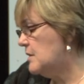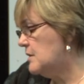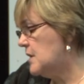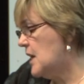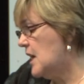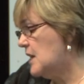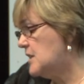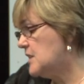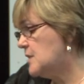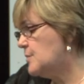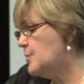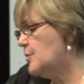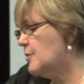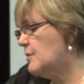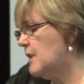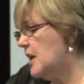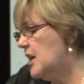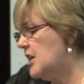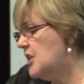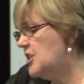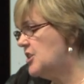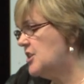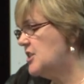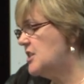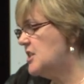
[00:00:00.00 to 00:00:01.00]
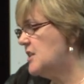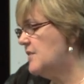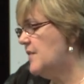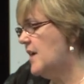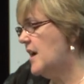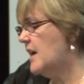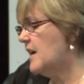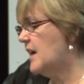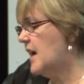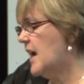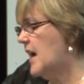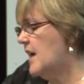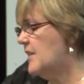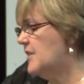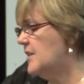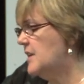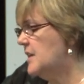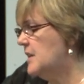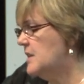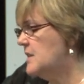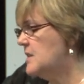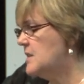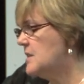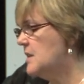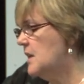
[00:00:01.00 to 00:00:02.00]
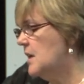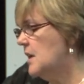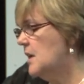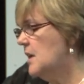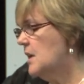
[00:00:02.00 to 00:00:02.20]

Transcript: aspirations of our Cathys,